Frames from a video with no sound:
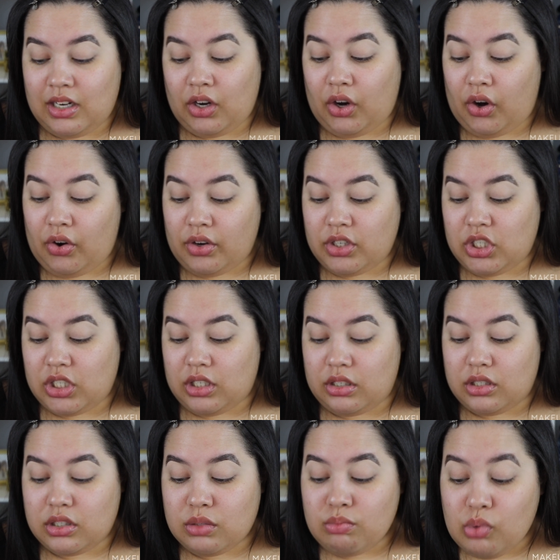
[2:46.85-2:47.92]
encourages a
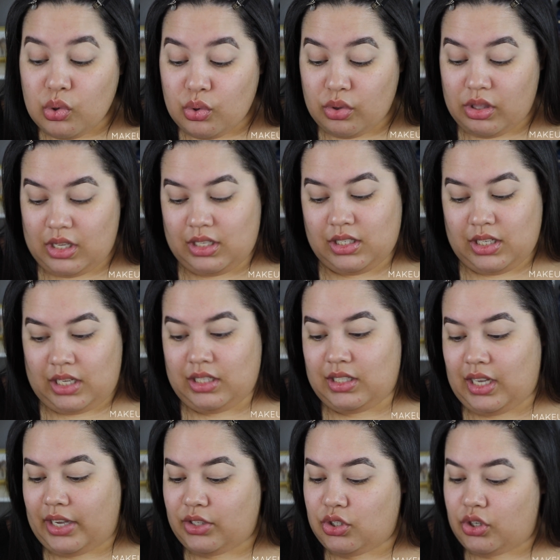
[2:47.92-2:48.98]
smooth skin
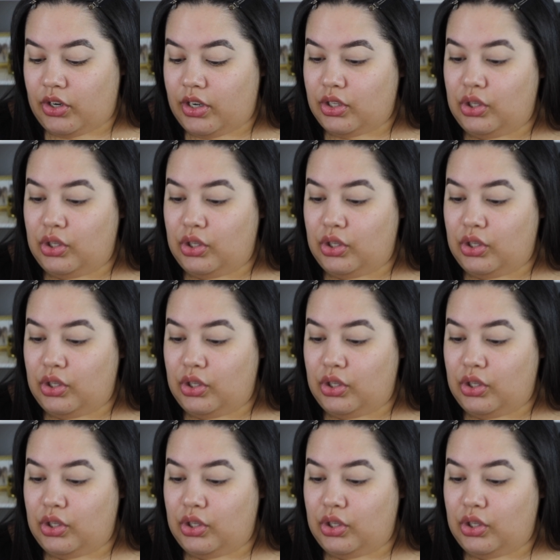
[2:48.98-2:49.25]
texture.